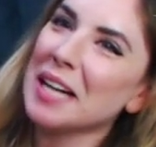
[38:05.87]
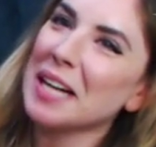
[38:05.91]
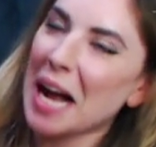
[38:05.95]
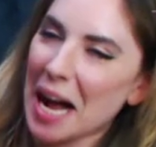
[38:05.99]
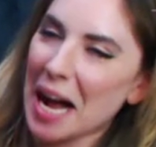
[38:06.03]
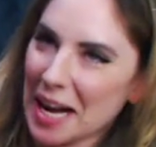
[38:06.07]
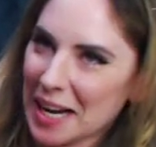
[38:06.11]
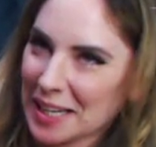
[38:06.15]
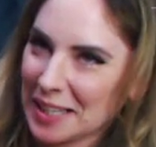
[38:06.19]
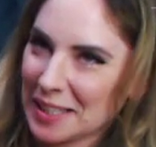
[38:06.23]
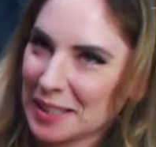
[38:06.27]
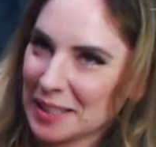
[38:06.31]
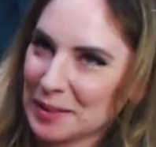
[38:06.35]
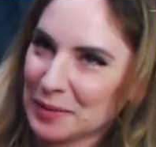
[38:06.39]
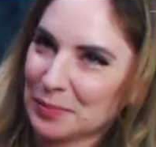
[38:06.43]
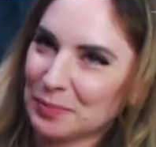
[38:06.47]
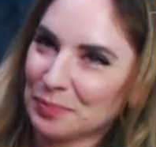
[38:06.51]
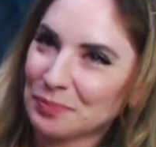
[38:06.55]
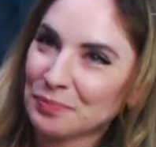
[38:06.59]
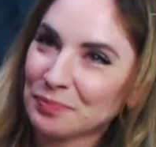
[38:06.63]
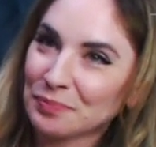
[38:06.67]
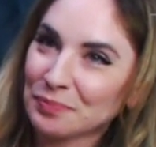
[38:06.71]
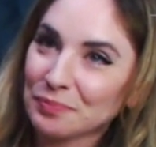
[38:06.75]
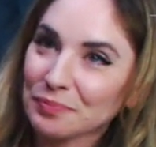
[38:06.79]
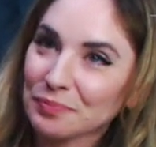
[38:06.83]

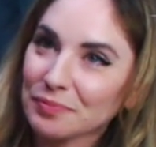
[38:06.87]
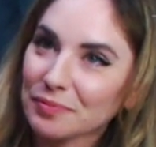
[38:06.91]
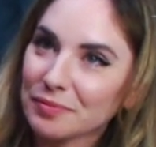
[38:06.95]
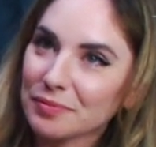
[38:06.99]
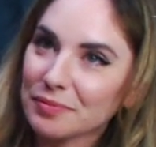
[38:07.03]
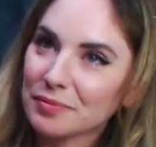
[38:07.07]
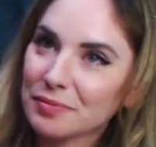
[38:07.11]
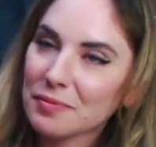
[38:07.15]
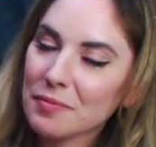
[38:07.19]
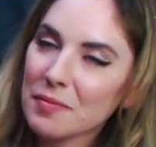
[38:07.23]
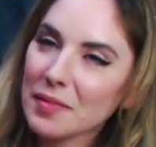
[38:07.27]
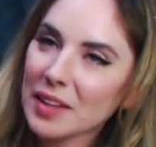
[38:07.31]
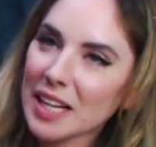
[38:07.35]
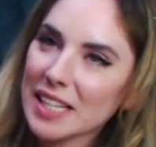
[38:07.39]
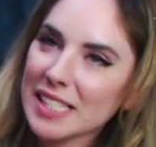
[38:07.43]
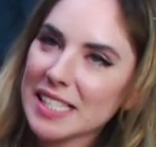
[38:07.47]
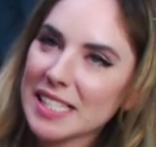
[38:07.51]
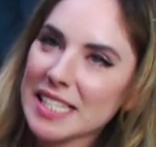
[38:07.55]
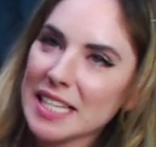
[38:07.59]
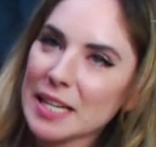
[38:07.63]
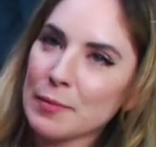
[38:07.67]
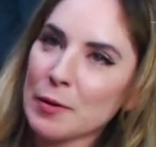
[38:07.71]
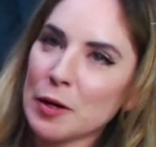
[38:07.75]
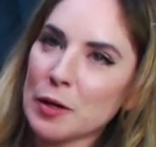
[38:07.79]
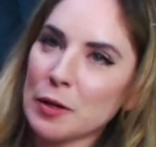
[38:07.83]
Simone
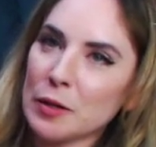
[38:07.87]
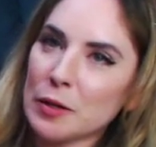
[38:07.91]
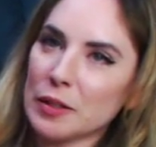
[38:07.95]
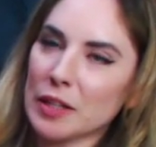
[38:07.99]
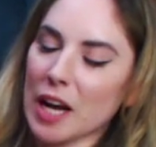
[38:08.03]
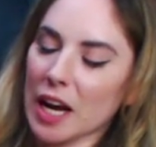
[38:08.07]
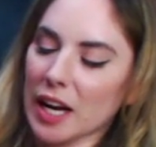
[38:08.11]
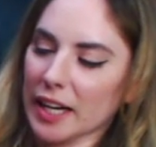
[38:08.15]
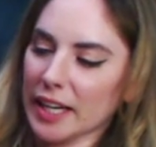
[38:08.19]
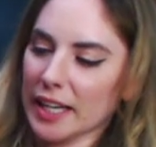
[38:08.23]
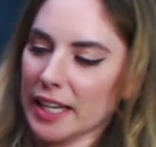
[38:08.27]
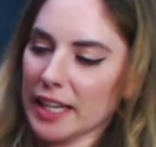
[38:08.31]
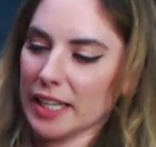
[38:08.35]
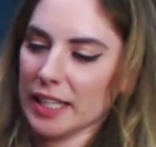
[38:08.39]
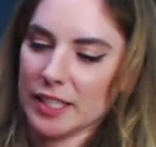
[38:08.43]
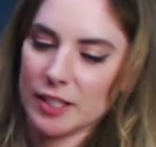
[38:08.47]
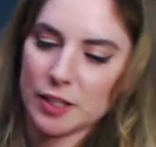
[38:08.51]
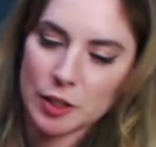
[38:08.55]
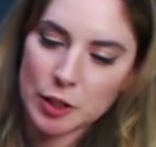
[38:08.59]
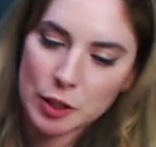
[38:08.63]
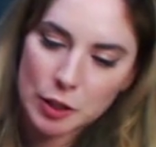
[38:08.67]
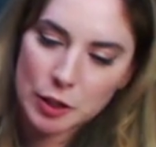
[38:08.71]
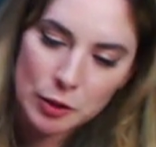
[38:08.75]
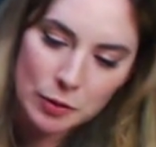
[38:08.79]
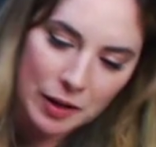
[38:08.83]
got
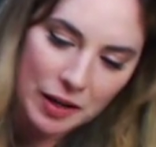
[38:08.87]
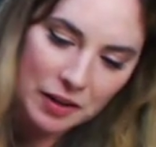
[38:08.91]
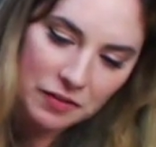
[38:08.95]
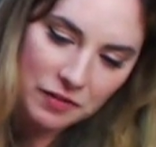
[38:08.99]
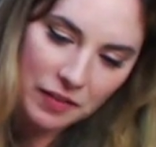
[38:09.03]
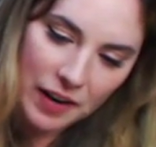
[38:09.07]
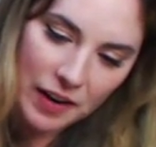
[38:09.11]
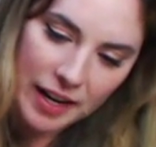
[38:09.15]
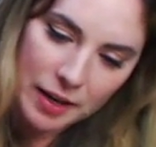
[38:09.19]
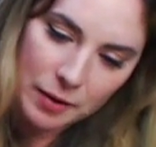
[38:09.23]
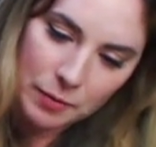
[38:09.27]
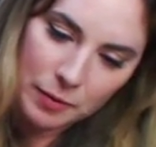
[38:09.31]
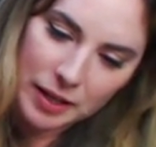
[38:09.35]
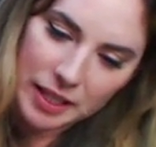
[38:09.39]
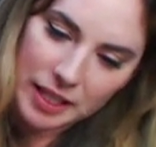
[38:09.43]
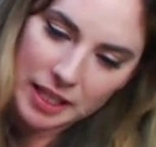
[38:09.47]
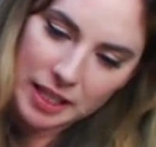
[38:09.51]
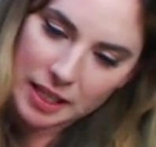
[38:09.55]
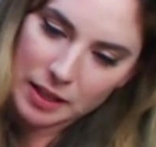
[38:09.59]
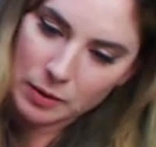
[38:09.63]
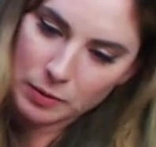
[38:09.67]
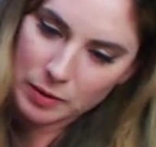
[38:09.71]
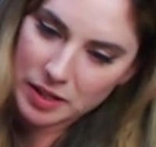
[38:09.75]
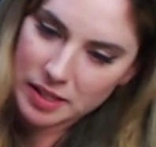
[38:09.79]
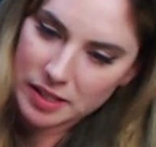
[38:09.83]
into a fight when
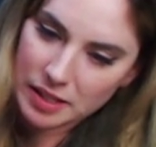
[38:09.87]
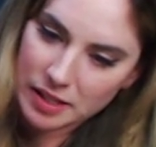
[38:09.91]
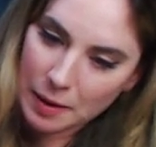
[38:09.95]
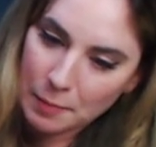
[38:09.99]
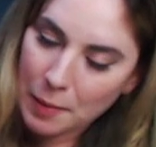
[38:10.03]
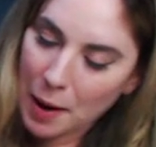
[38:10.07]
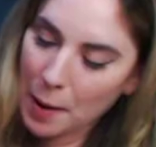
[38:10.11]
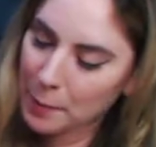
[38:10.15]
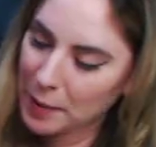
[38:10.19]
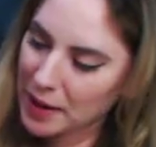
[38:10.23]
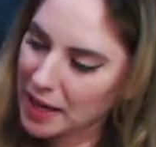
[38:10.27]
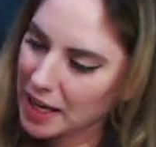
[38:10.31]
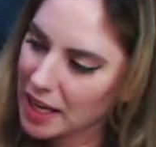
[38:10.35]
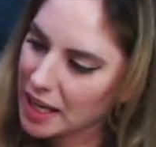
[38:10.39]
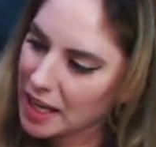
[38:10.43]
he was a puppy,